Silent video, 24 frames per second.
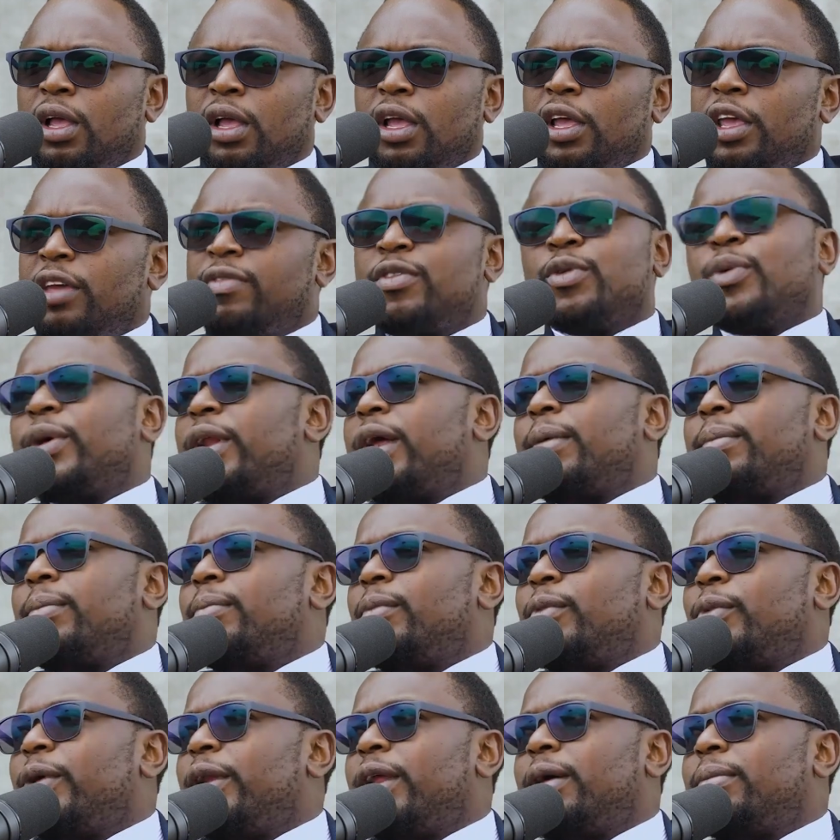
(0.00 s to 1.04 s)
Even
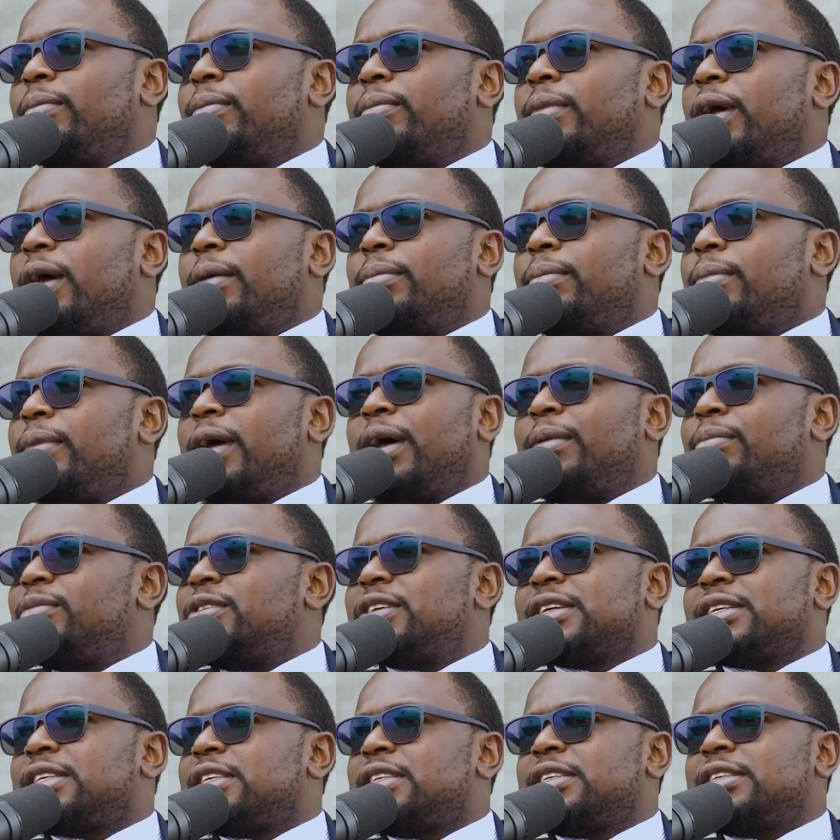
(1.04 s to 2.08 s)
when I'm
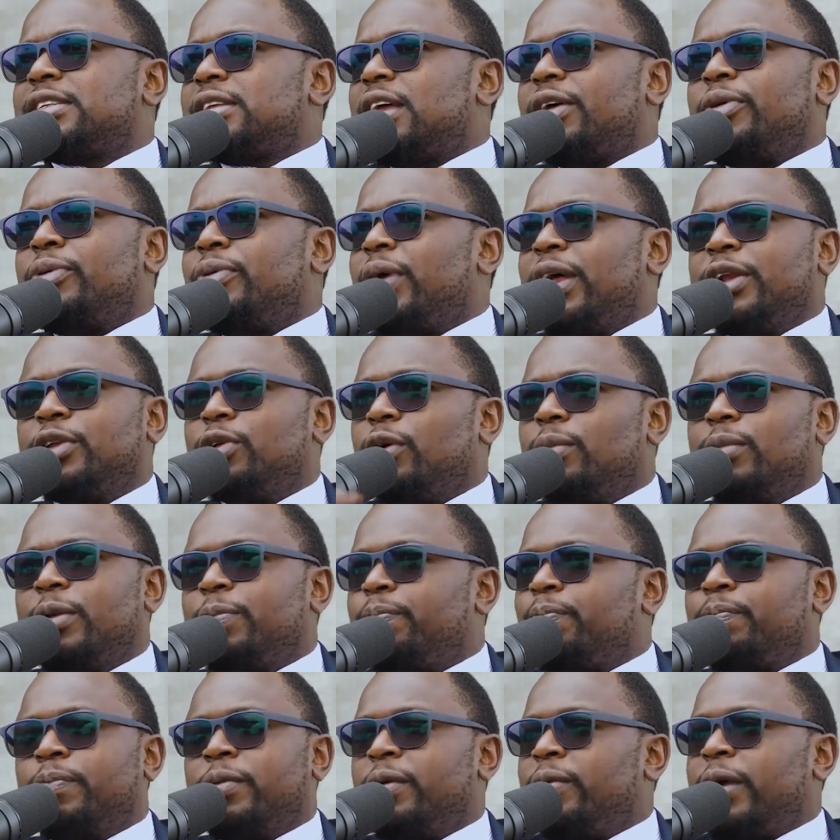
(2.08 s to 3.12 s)
just random
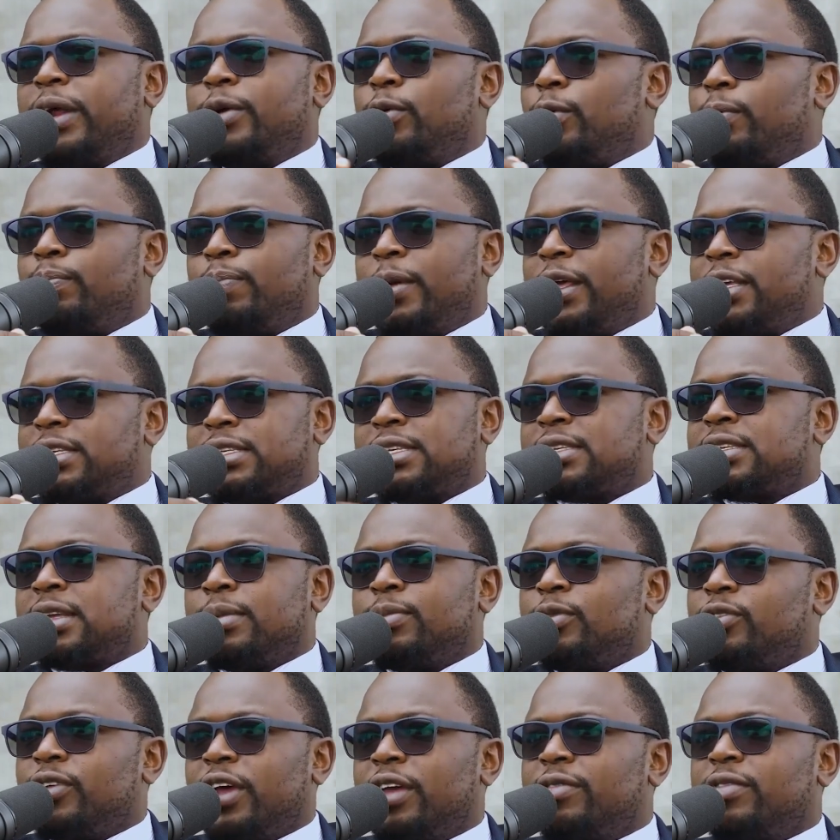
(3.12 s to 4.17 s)
places I'm
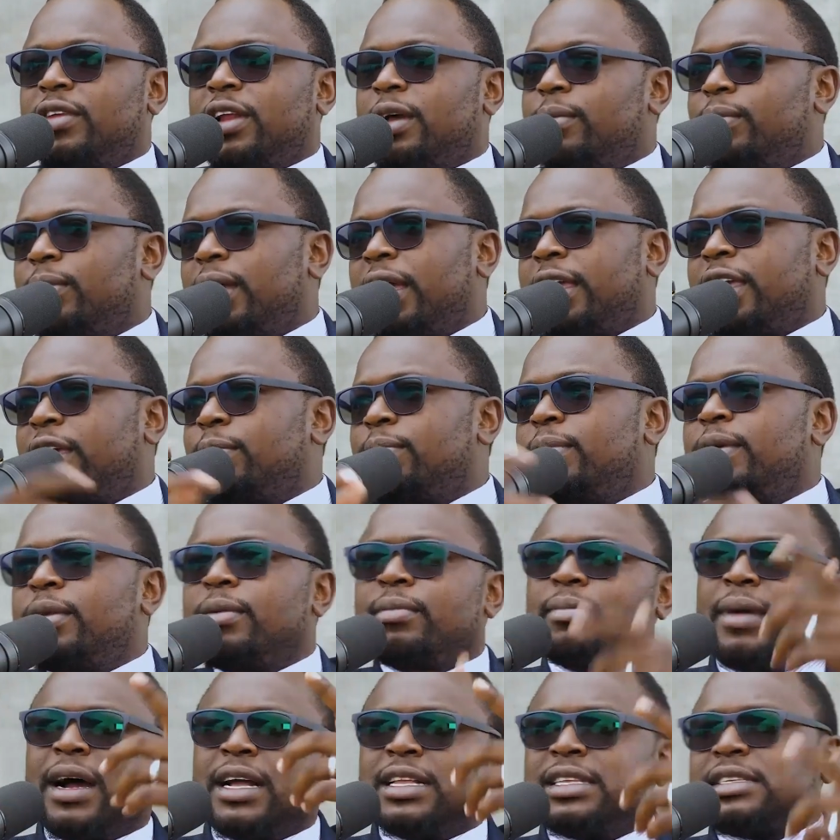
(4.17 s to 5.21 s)
driving, I can be in
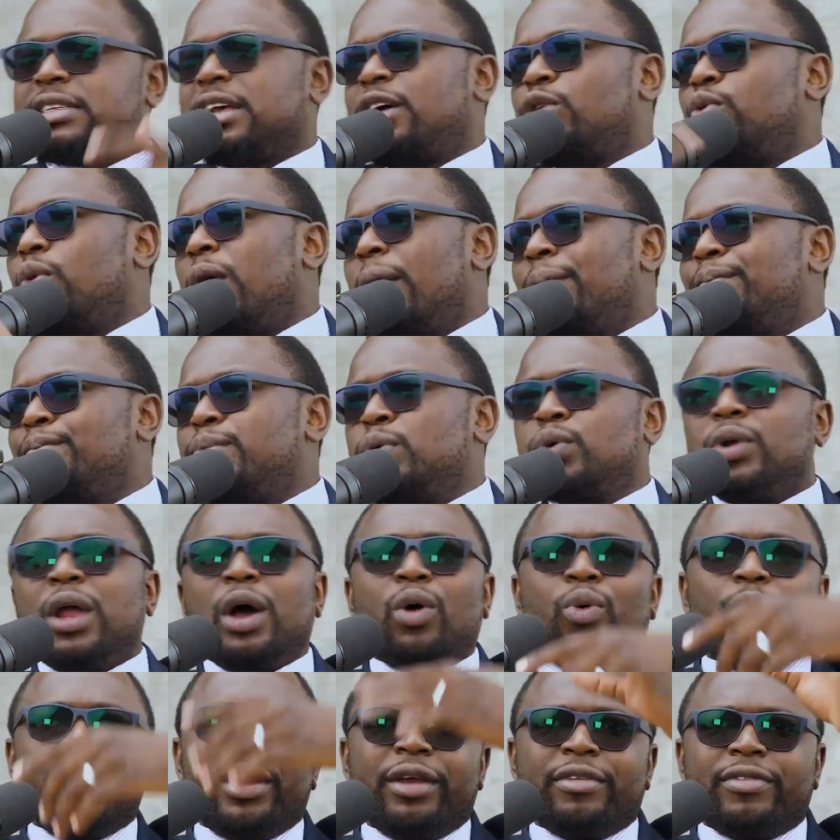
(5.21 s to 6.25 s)
Mansard or Pula,
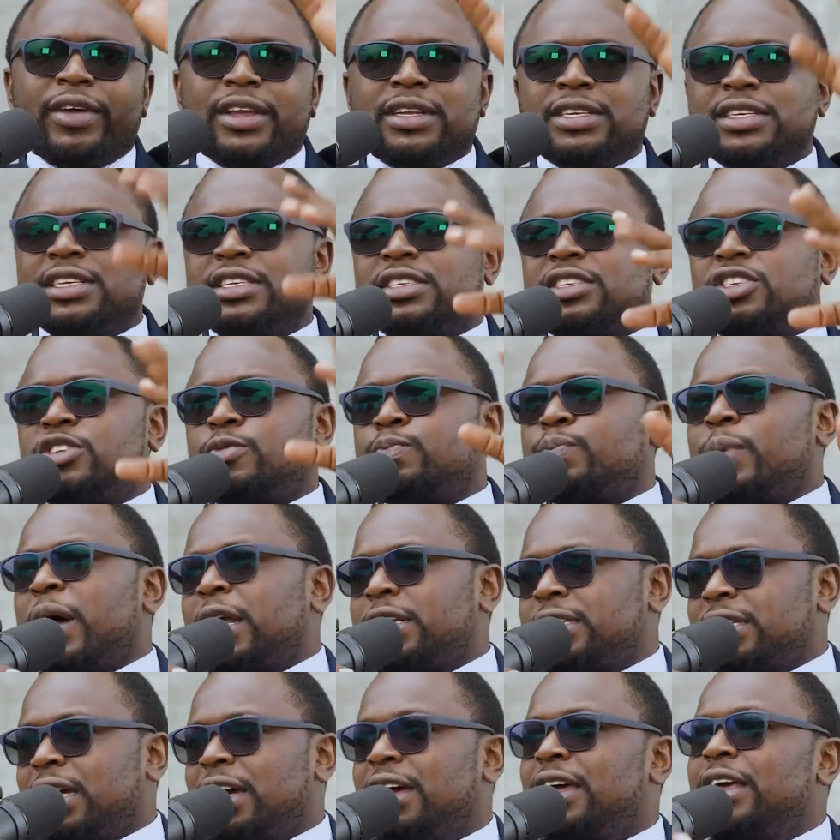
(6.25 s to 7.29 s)
wherever it is,
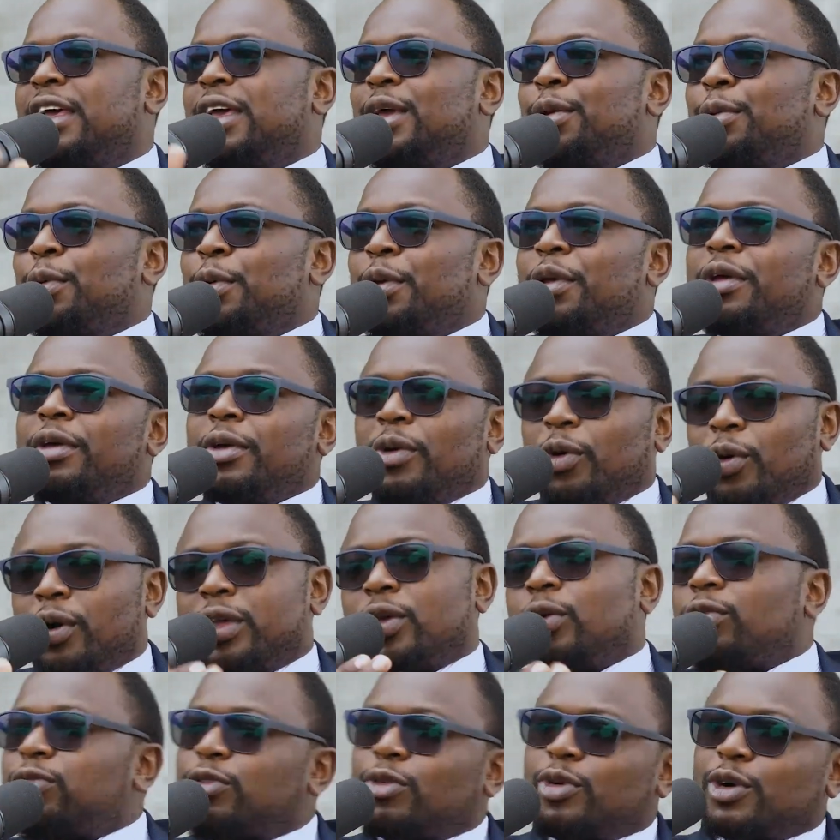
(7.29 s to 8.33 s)
Chipata.
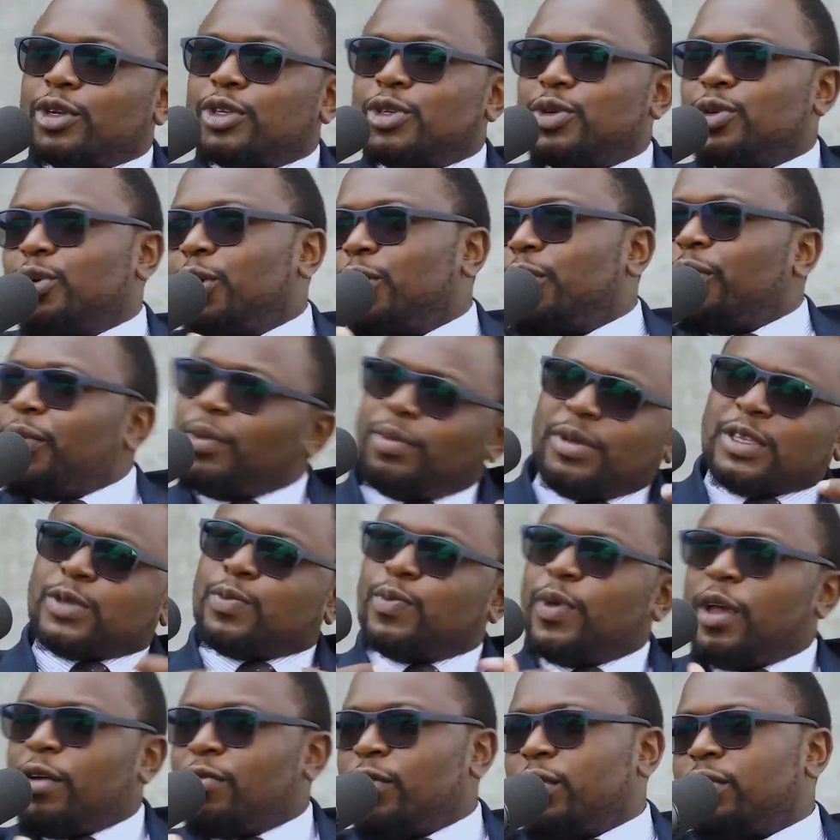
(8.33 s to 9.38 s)
Okay, of course, we
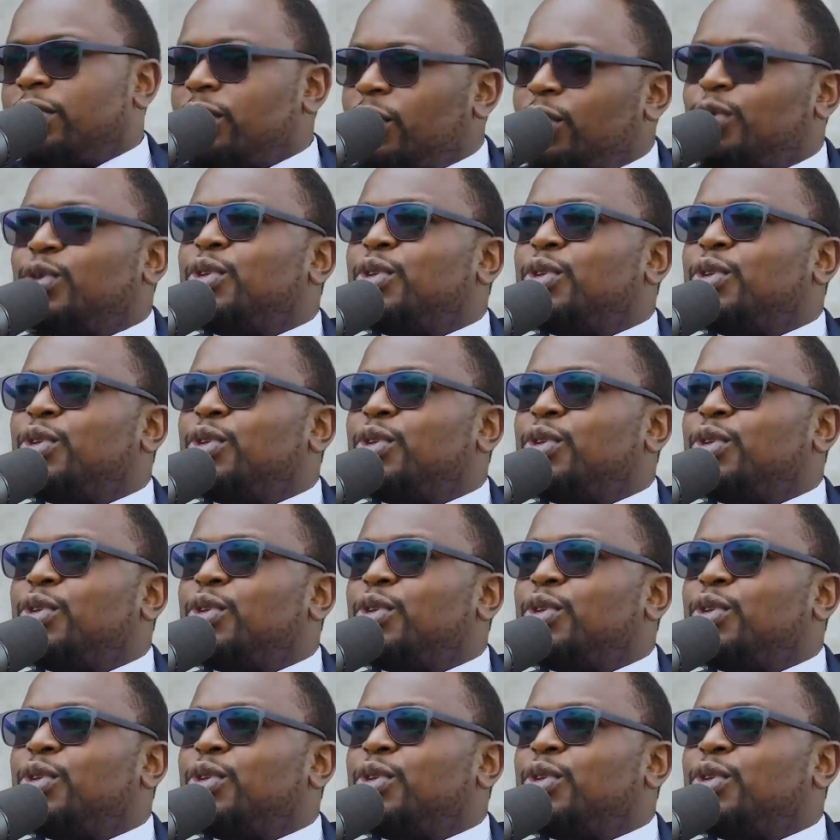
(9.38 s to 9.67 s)
misbehave on the road